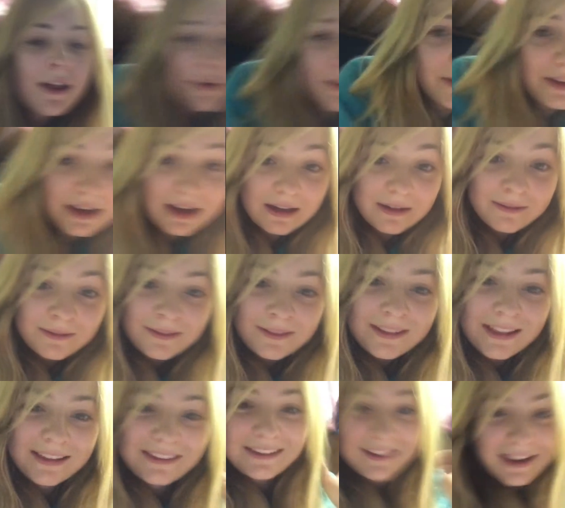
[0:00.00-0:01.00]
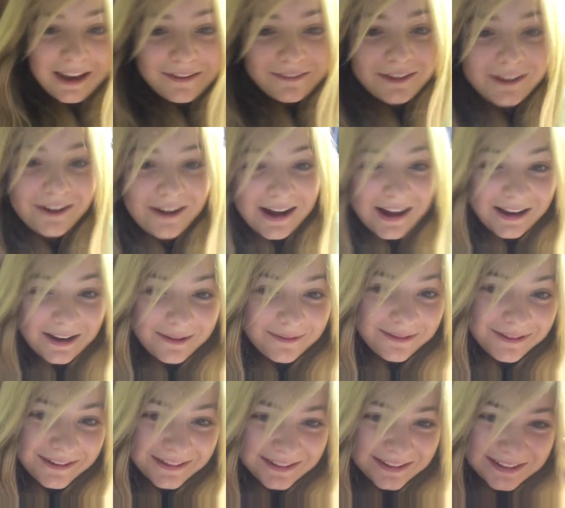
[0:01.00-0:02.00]
So yeah, that's the kind of girl I am.
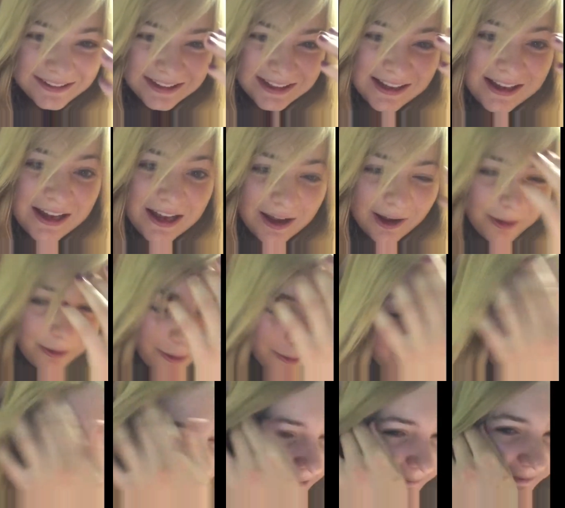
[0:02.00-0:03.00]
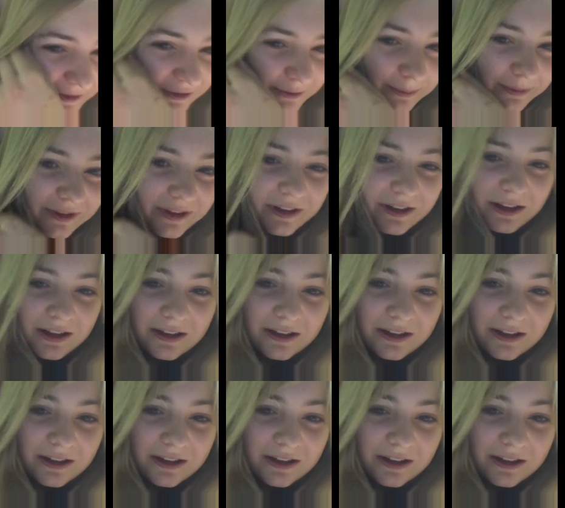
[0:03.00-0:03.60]
I don't know why I'm whispering.